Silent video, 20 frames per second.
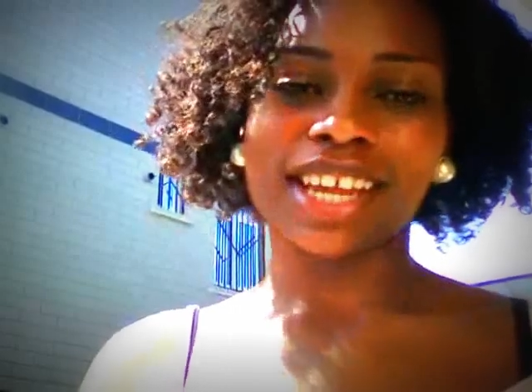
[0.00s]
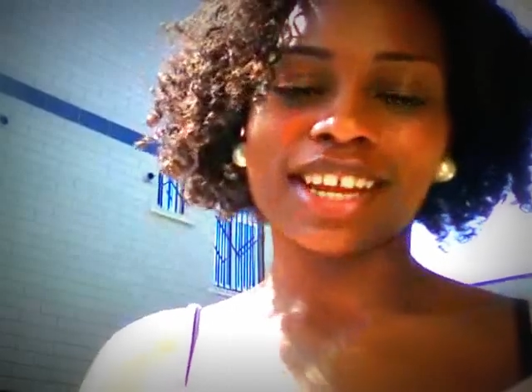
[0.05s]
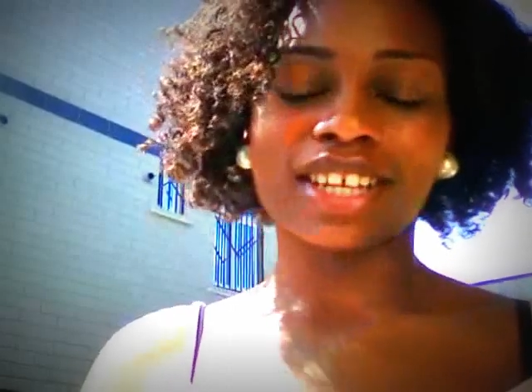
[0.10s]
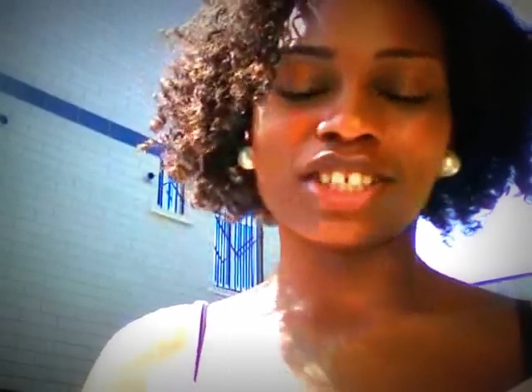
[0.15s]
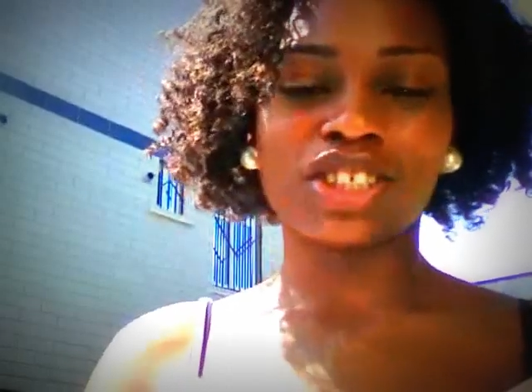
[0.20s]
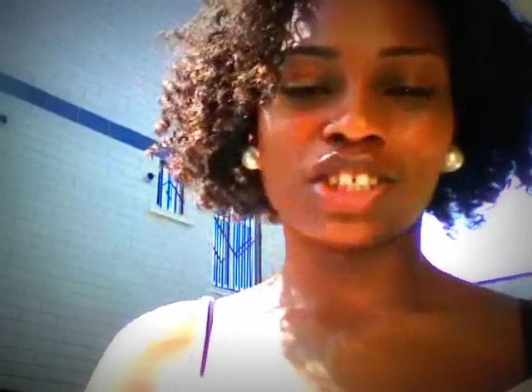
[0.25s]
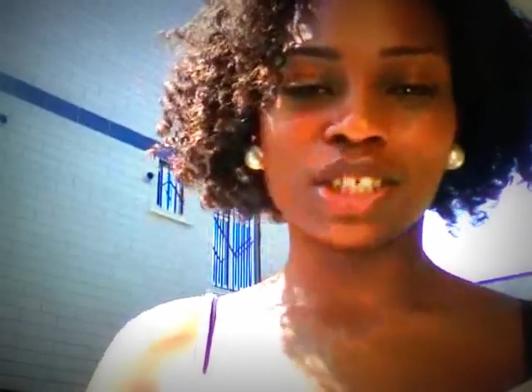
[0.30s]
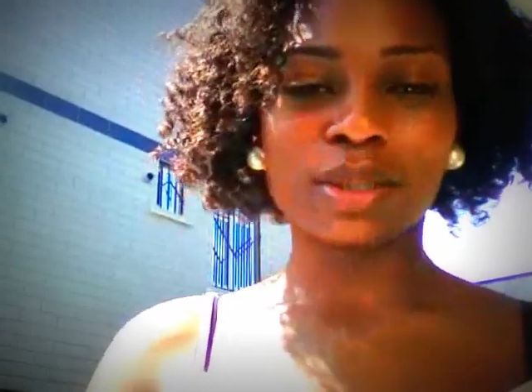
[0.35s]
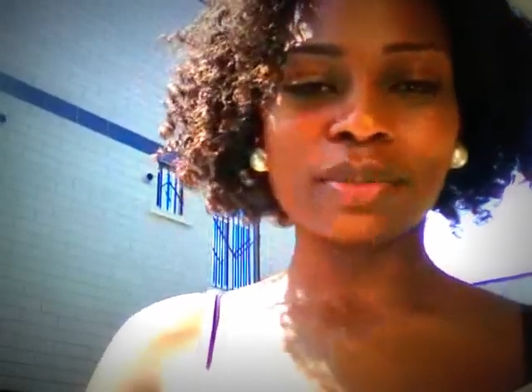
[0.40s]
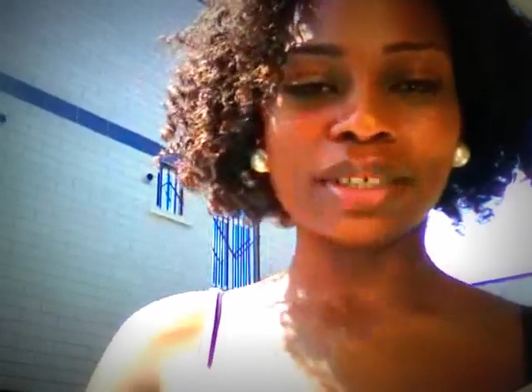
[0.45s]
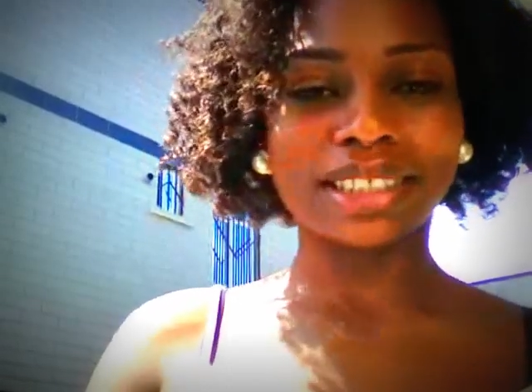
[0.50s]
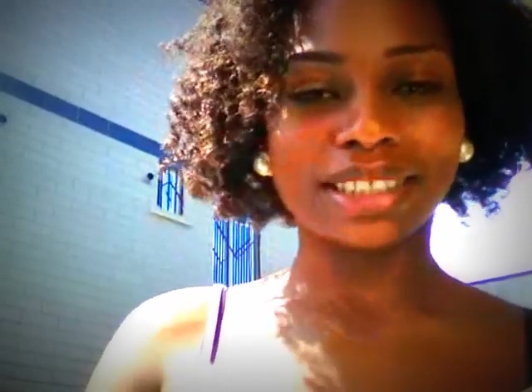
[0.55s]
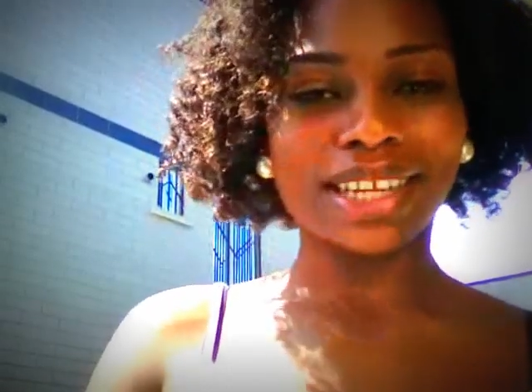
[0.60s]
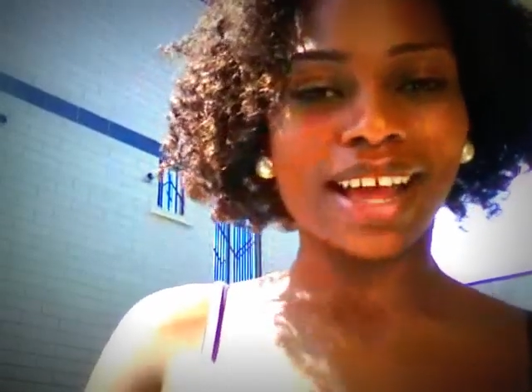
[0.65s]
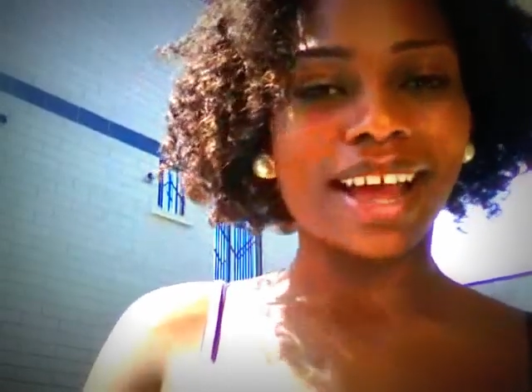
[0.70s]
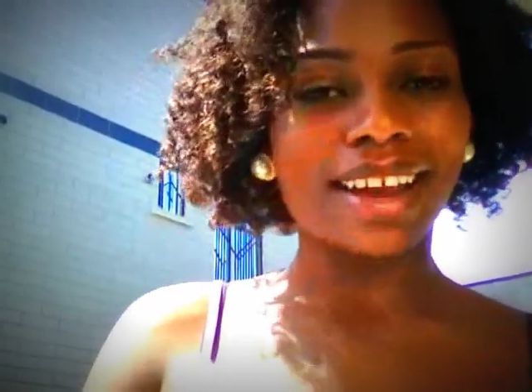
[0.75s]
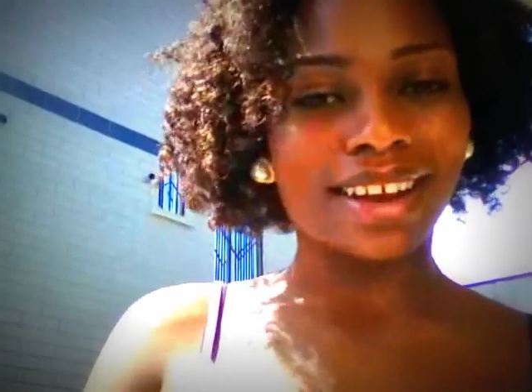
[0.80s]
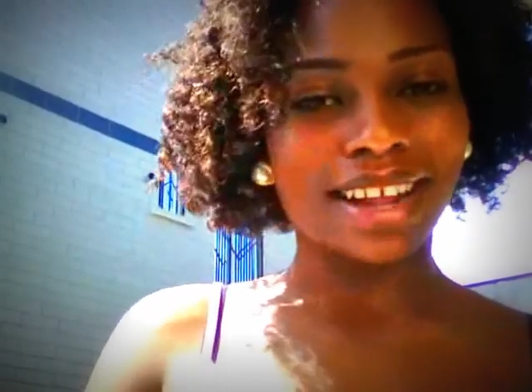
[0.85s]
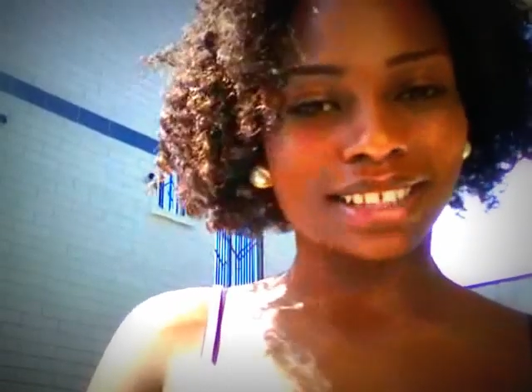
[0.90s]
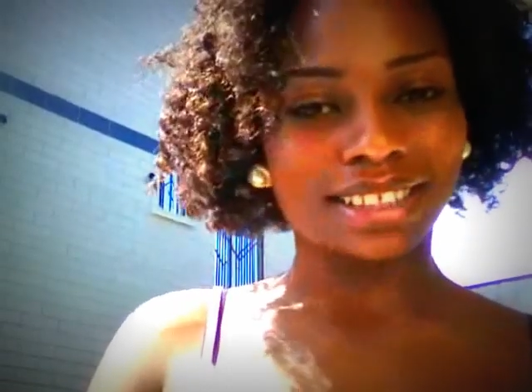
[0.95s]
and a gym is
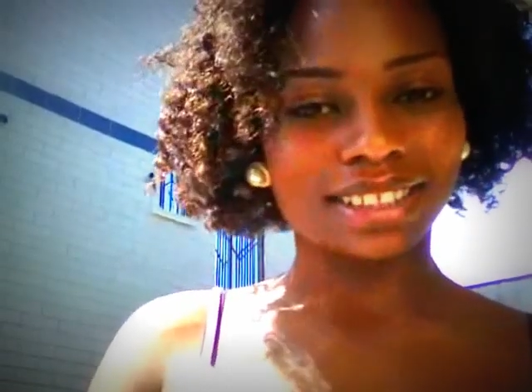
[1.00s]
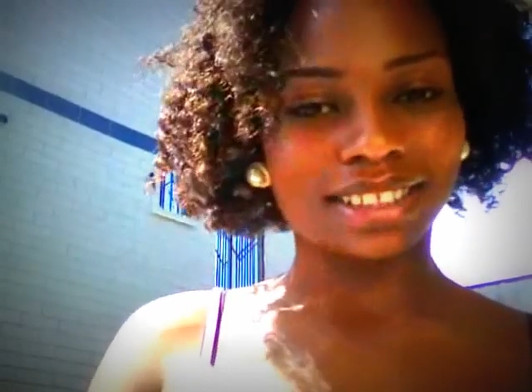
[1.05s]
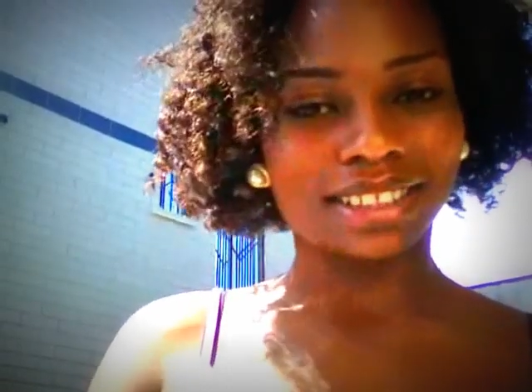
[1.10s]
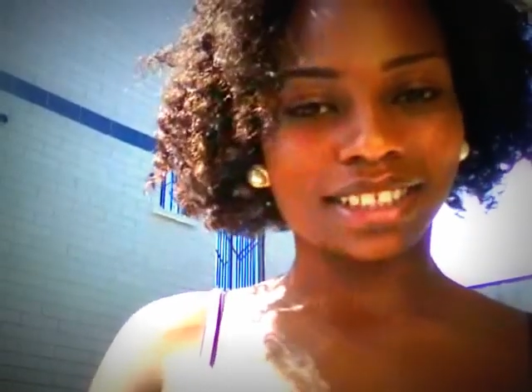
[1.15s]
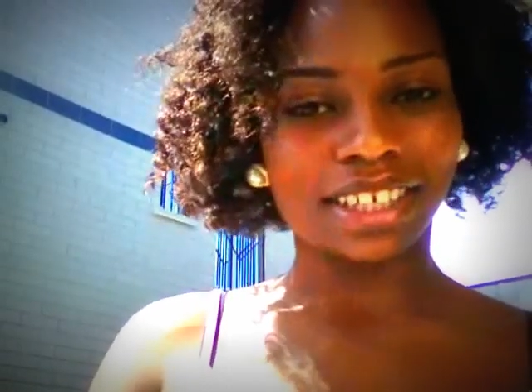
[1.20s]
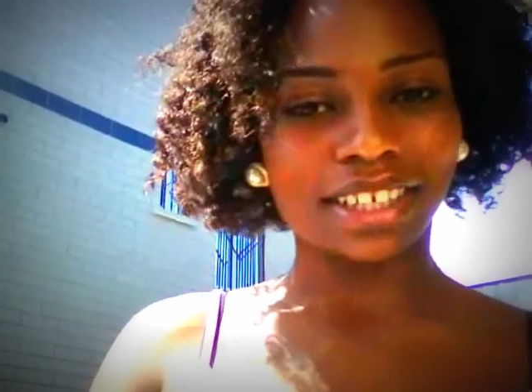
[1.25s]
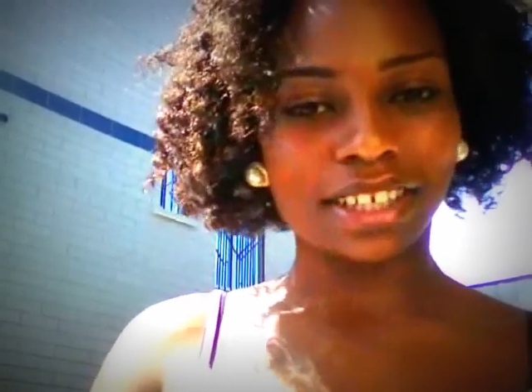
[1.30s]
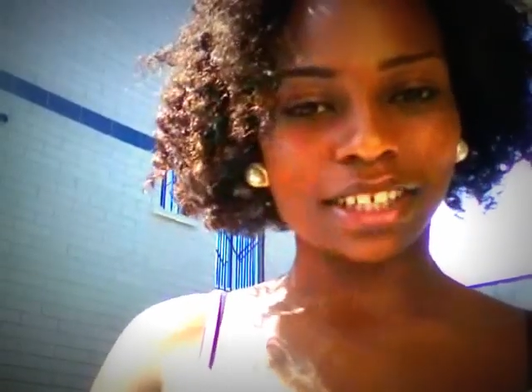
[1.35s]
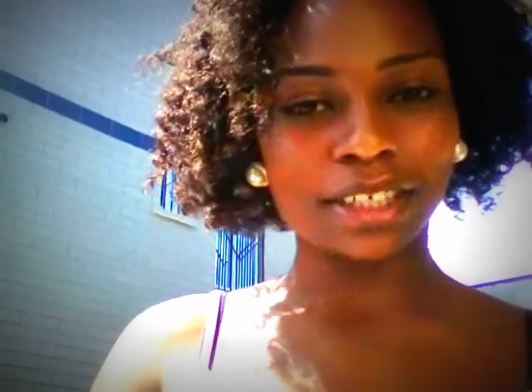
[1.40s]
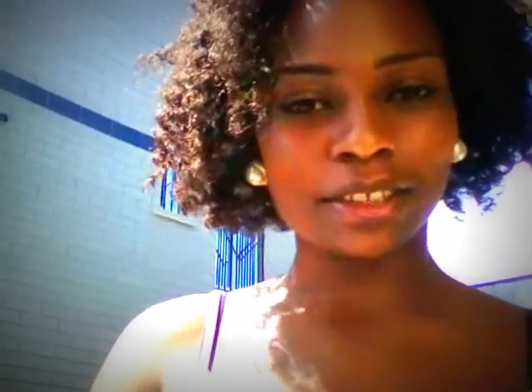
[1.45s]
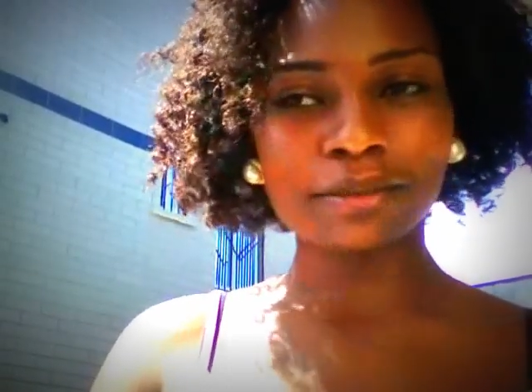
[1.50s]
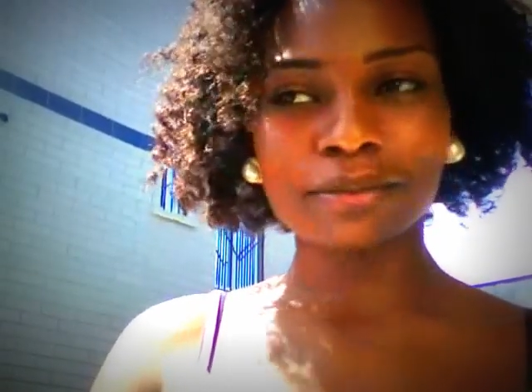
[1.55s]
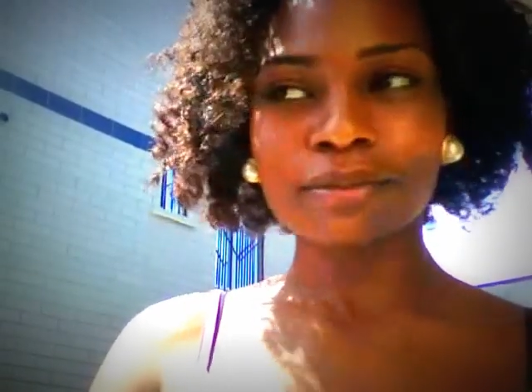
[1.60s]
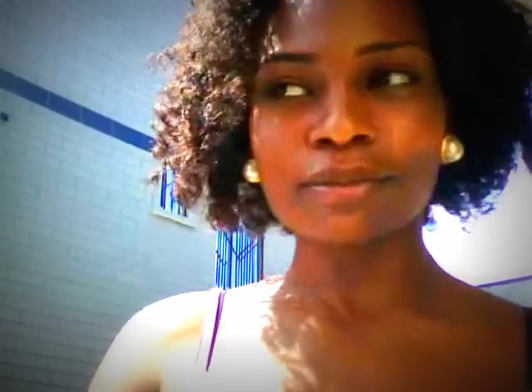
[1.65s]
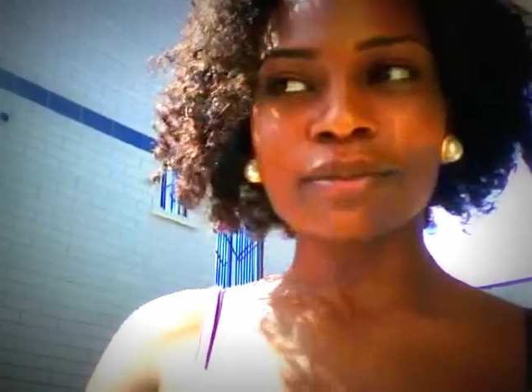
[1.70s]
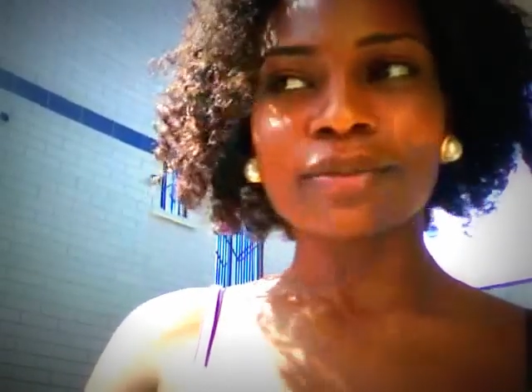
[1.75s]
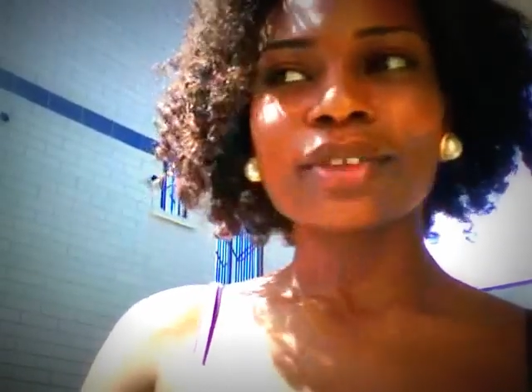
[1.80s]
not necessary,